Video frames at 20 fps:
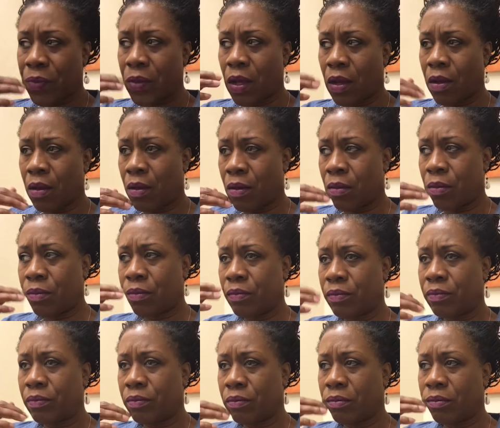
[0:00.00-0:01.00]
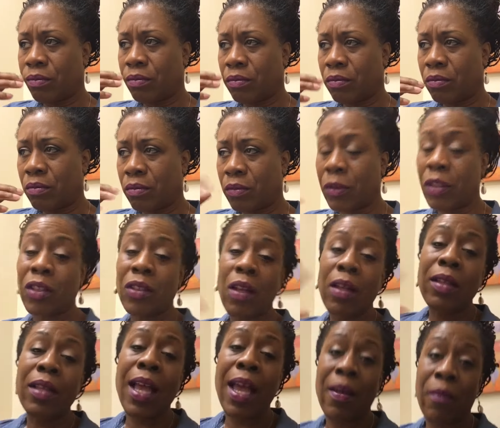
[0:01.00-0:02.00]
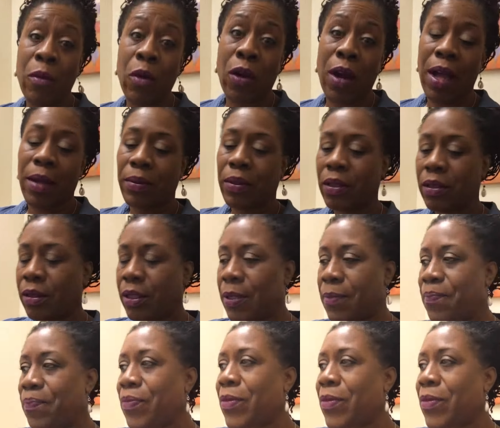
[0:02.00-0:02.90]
um, have more options.